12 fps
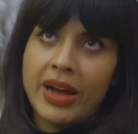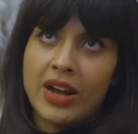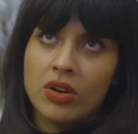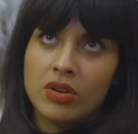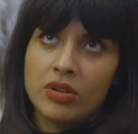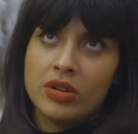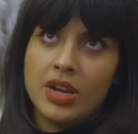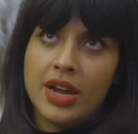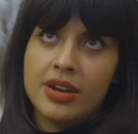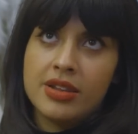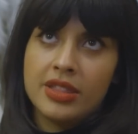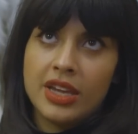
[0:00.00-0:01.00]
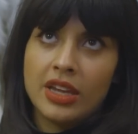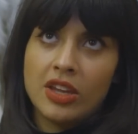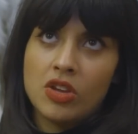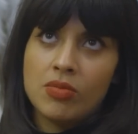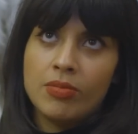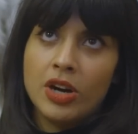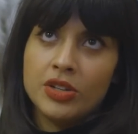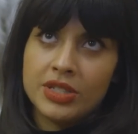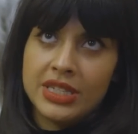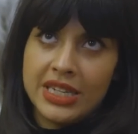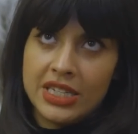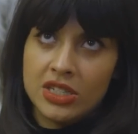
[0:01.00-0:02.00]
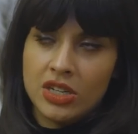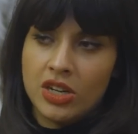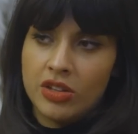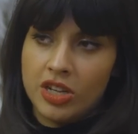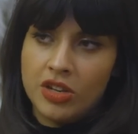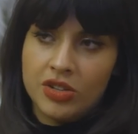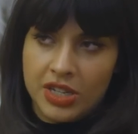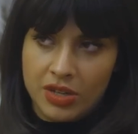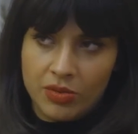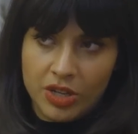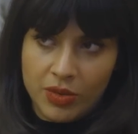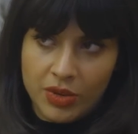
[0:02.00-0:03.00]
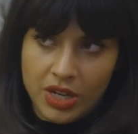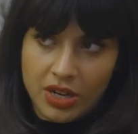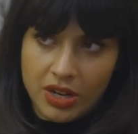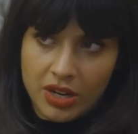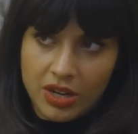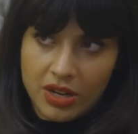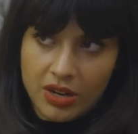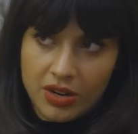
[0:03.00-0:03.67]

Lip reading: back on and think you most needed to know that you didn't when you were younger?